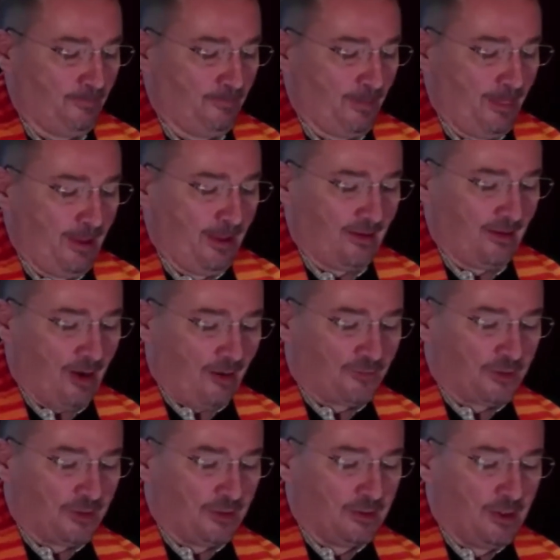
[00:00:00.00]
They've
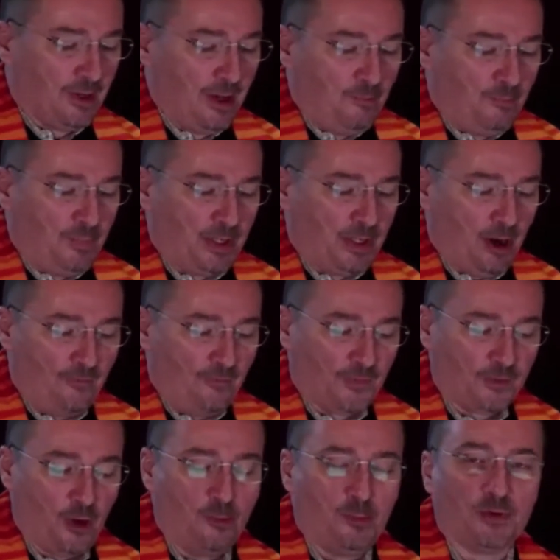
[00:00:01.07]
often been offered
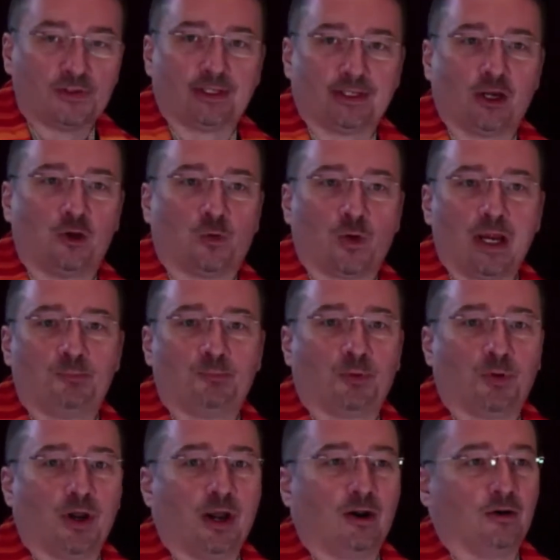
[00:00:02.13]
almost like a great
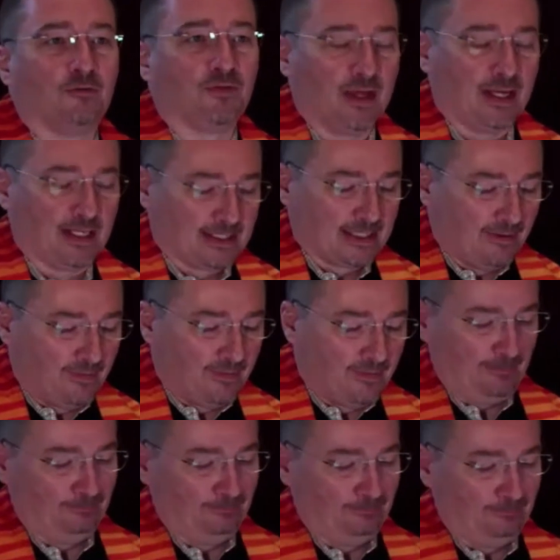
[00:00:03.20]
prayer of thanksgiving,
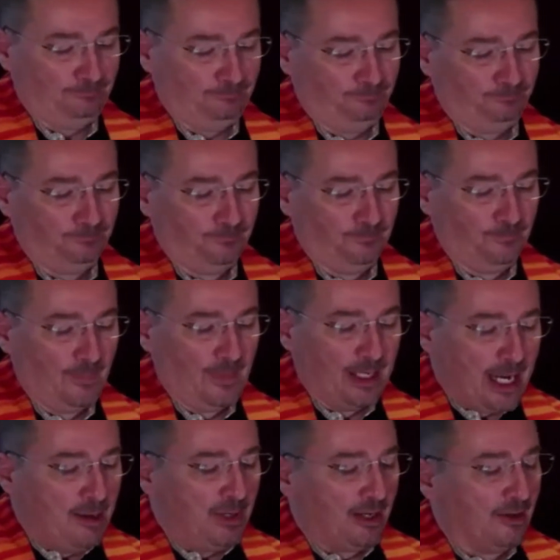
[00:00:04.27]
a
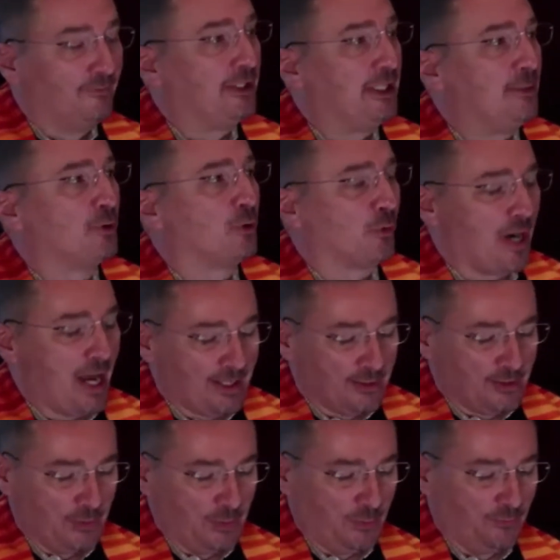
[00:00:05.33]
naming of deep
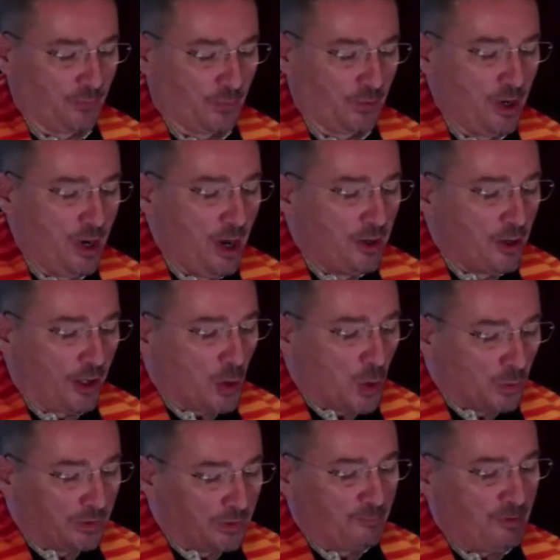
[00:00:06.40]
gratitude for not
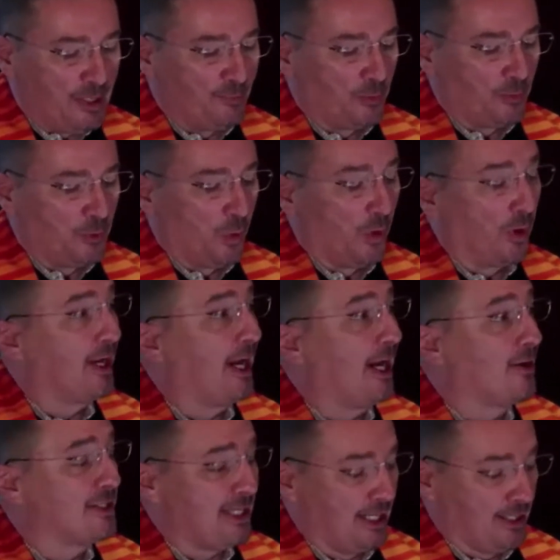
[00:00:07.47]
only the people who are
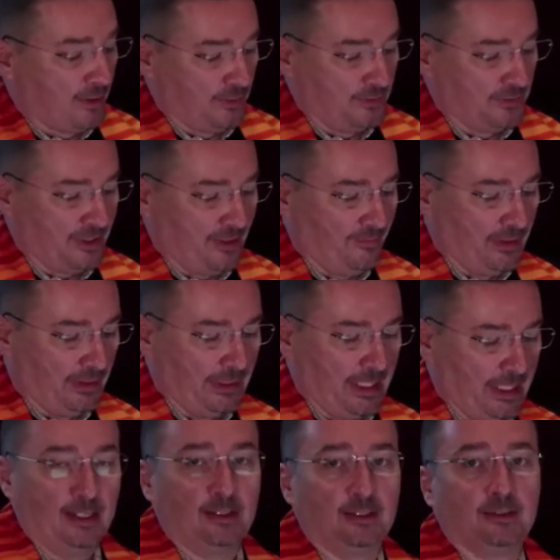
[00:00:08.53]
caretakers of the land,